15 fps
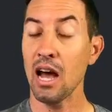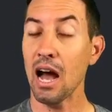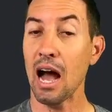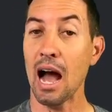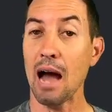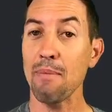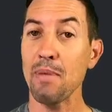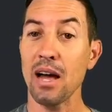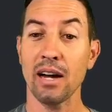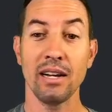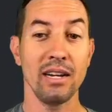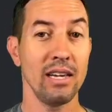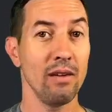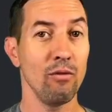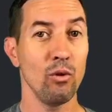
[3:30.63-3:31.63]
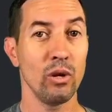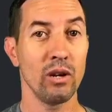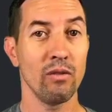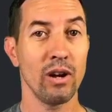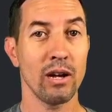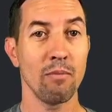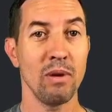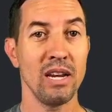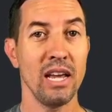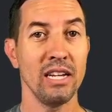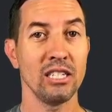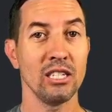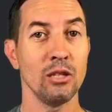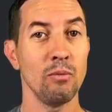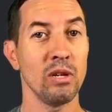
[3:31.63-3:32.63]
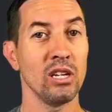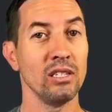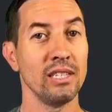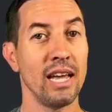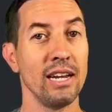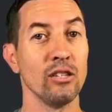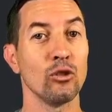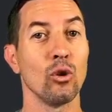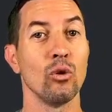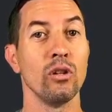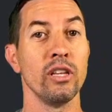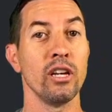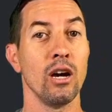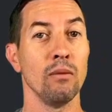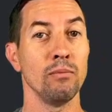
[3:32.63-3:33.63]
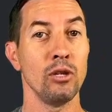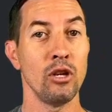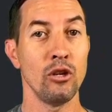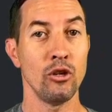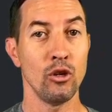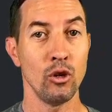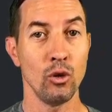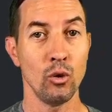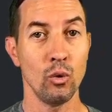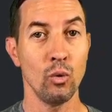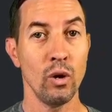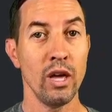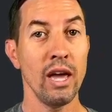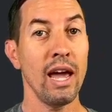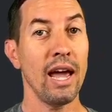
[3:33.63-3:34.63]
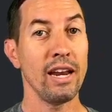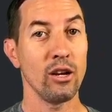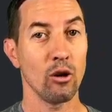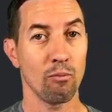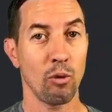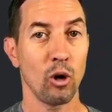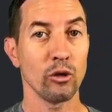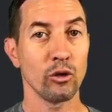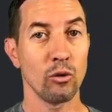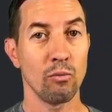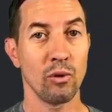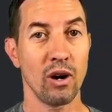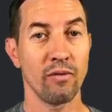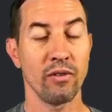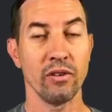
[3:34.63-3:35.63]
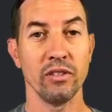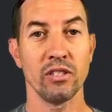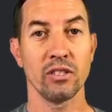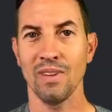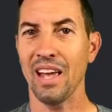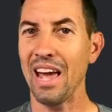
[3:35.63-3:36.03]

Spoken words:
I'm not going to give you any recommendations because that is totally up to you and your personal preference.